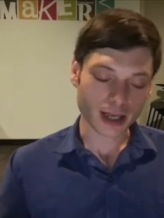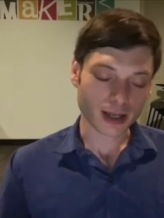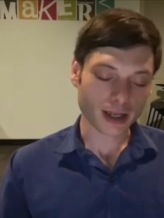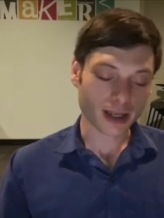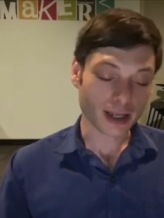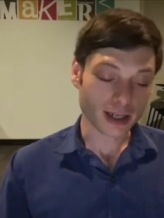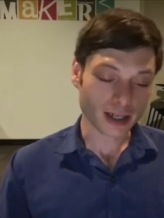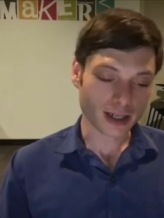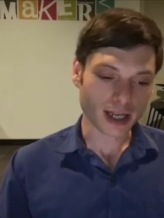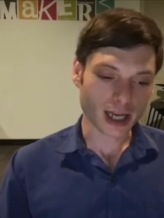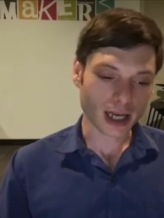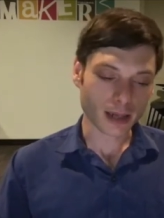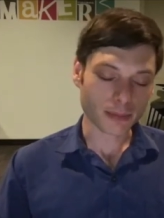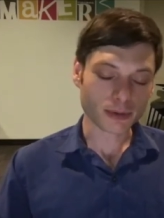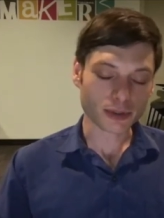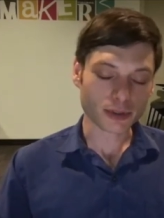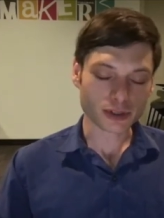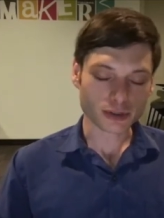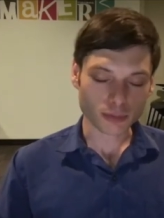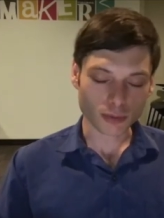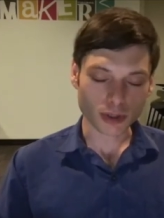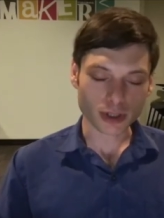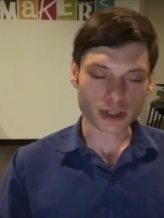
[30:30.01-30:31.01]

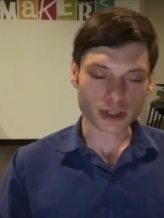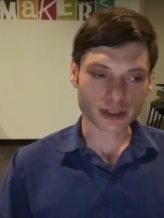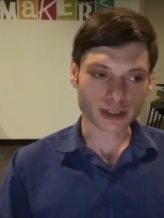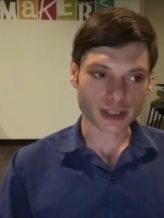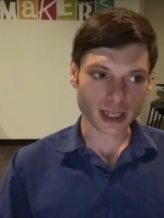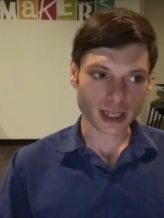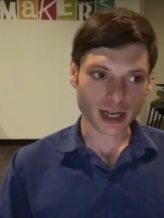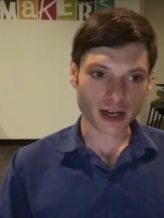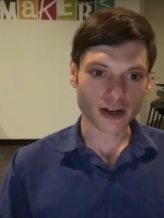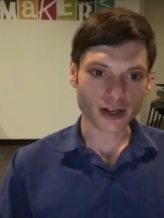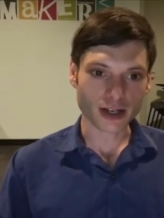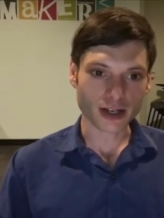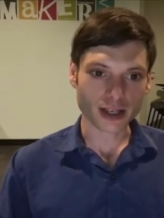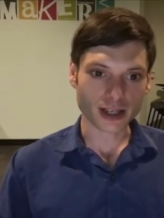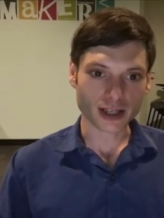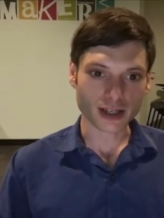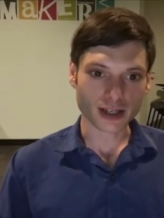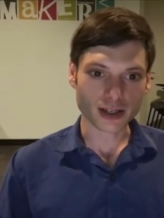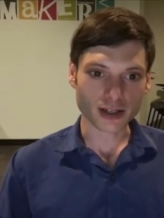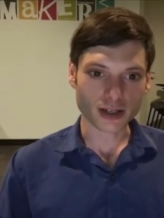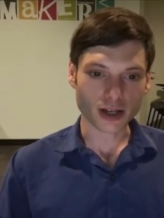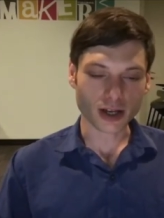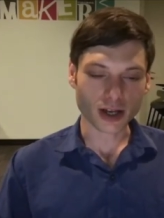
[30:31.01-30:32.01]
Indianapolis was
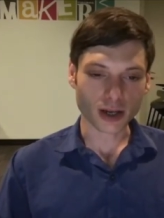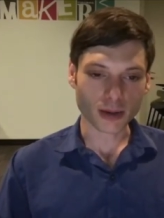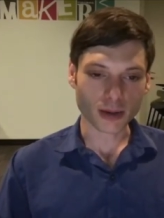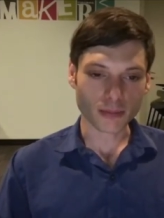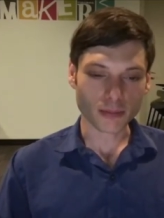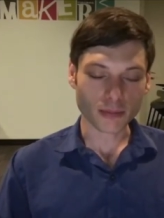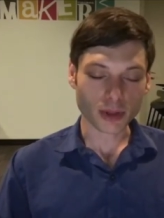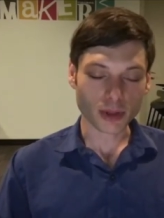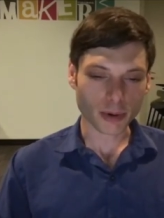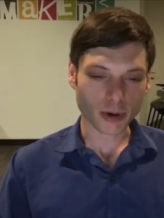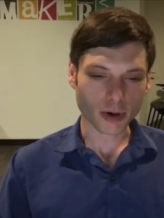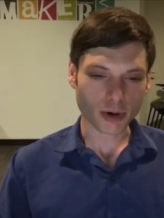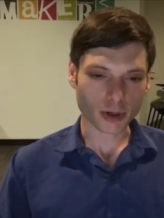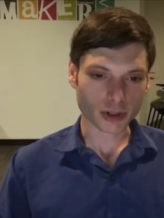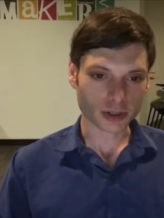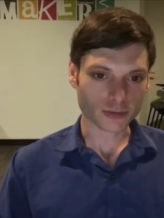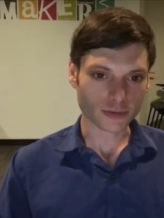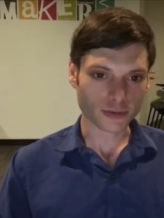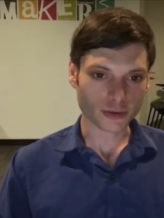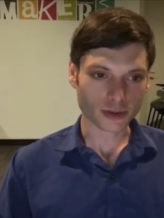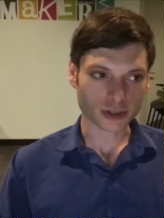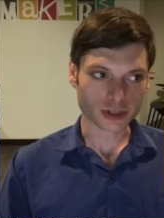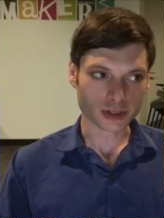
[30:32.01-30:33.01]
carrying the parts
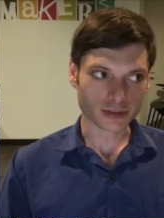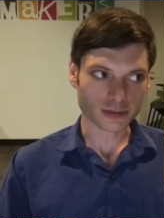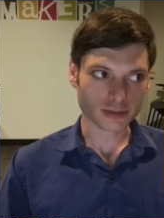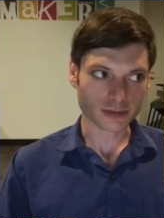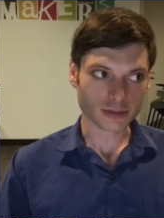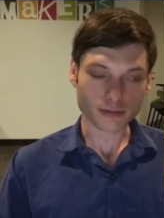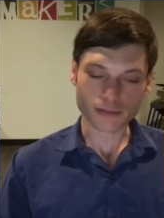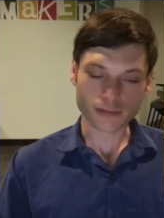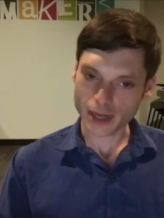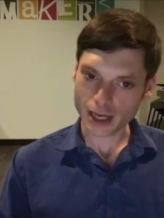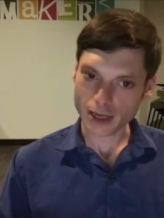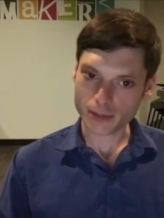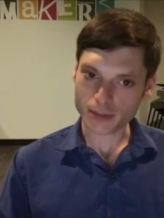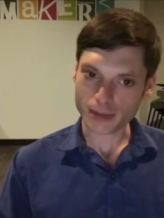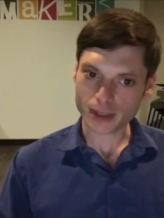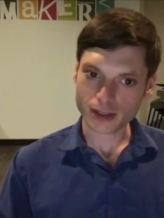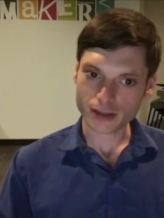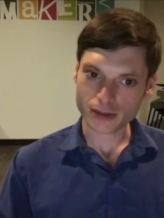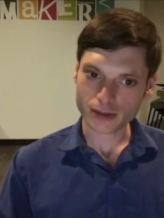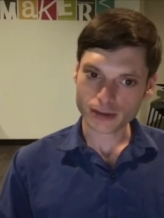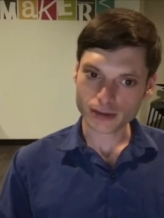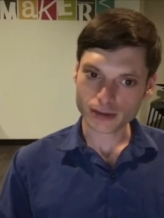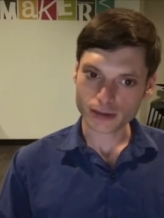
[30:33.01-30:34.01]
for the Fat
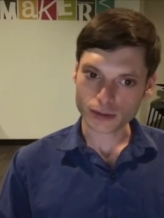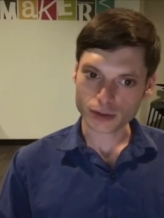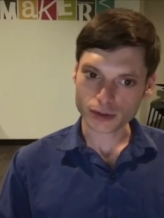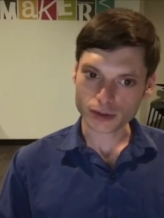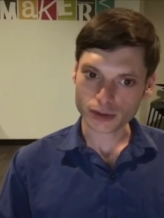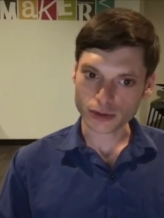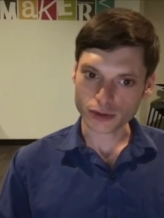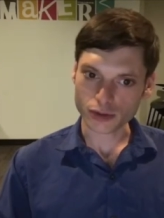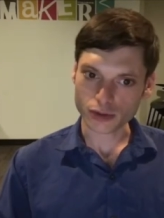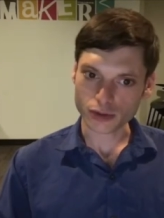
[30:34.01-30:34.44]
Man or was a little